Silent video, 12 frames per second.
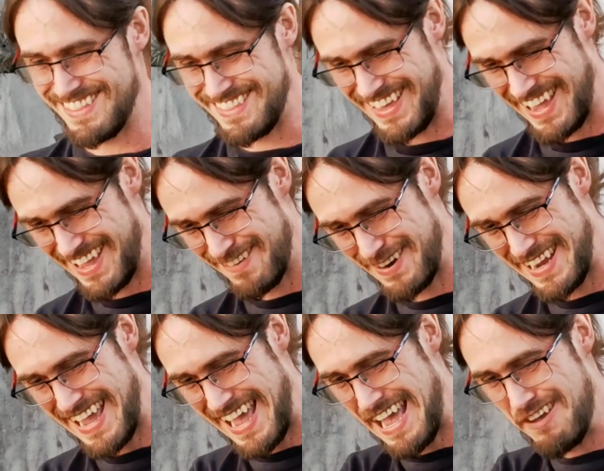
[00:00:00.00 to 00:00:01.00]
Then we
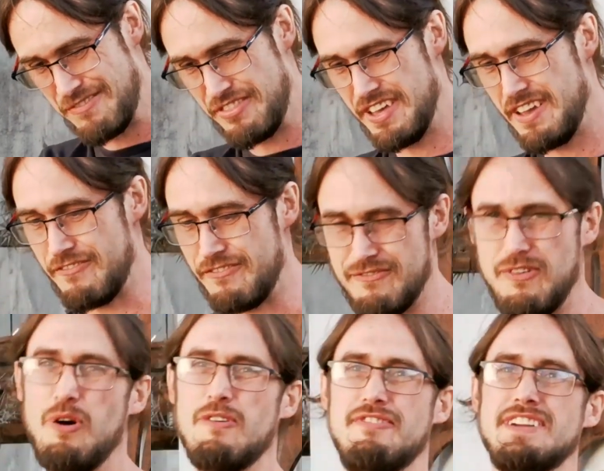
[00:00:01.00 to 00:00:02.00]
have the
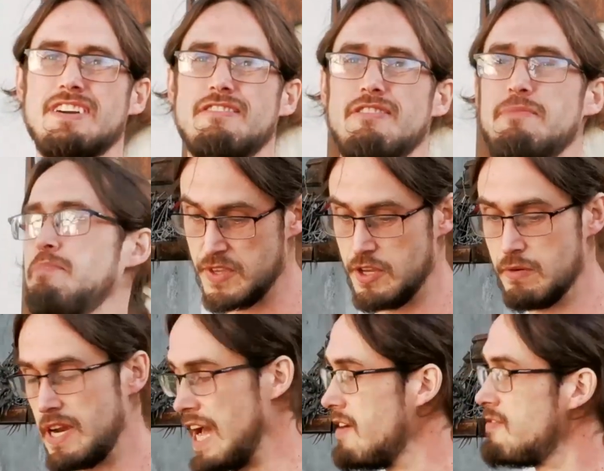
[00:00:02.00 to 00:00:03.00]
4-finger grip. You
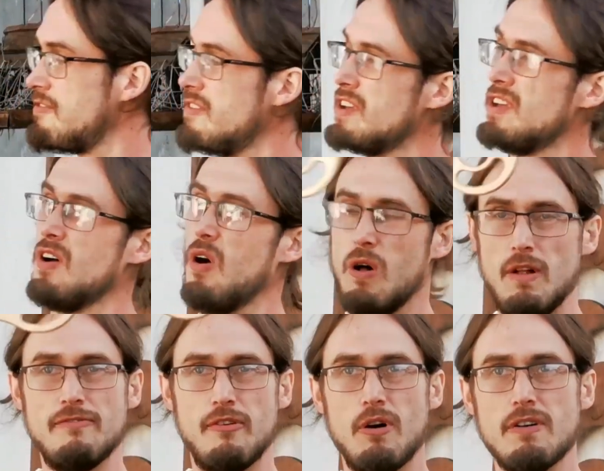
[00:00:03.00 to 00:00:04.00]
would have all
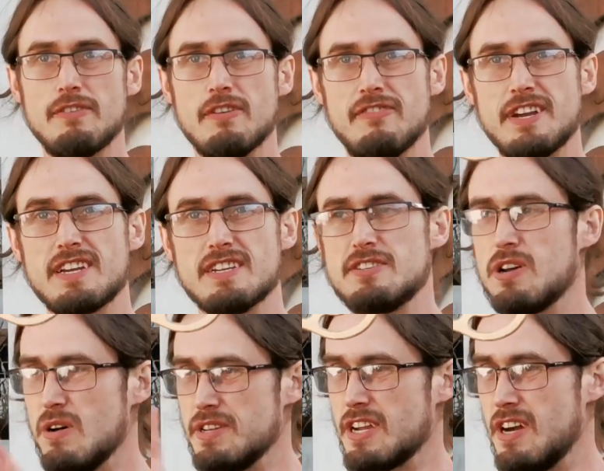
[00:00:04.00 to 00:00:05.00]
4 of your fingers
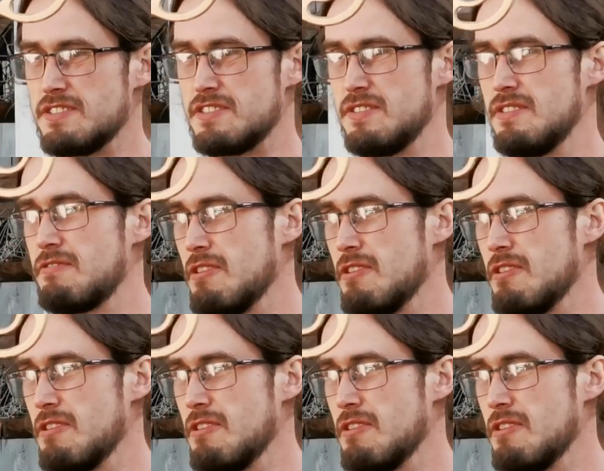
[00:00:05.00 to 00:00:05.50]
holding onto the